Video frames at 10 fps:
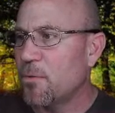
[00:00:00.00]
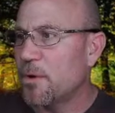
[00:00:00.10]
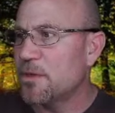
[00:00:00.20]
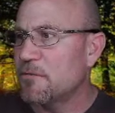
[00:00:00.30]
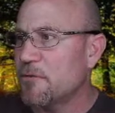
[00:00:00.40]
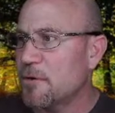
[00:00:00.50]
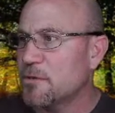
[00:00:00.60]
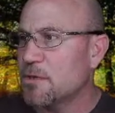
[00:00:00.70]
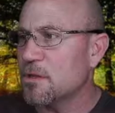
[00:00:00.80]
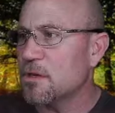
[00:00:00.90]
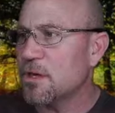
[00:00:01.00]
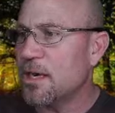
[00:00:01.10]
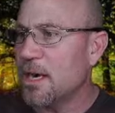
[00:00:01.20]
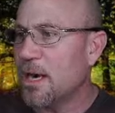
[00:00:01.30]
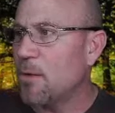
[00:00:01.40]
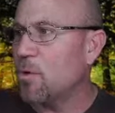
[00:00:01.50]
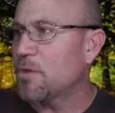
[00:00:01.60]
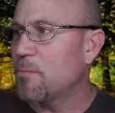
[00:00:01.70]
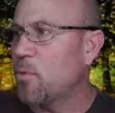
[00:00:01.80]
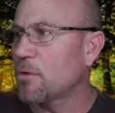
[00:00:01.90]
I wanted to first look at
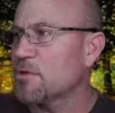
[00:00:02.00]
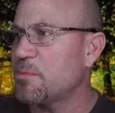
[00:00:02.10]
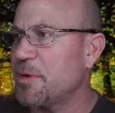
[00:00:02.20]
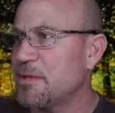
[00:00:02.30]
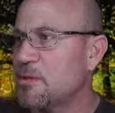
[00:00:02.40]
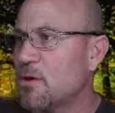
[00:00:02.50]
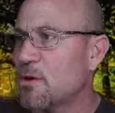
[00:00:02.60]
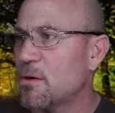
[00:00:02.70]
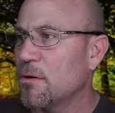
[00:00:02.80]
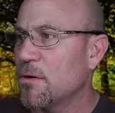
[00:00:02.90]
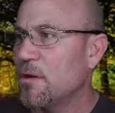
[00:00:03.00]
what the port speeds are.